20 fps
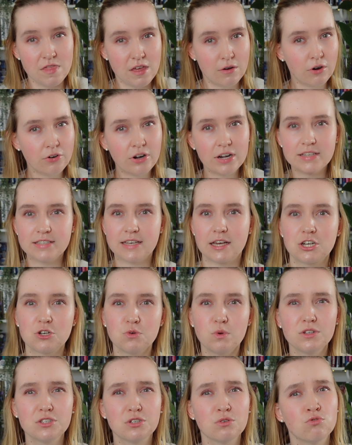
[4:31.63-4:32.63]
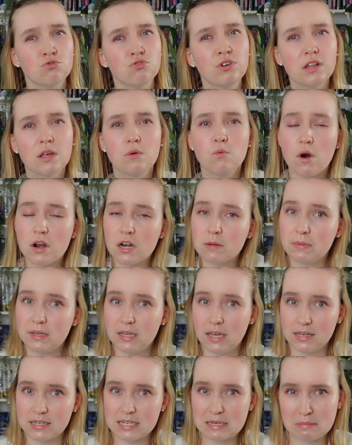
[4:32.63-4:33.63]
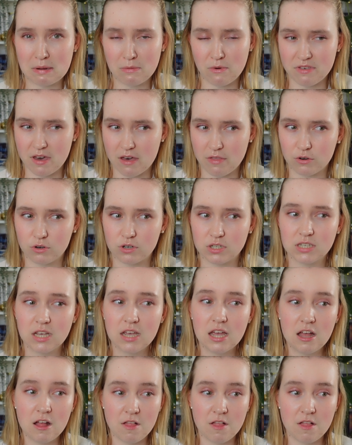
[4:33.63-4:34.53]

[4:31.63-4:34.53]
There are asexuals who really want to be intimate with others.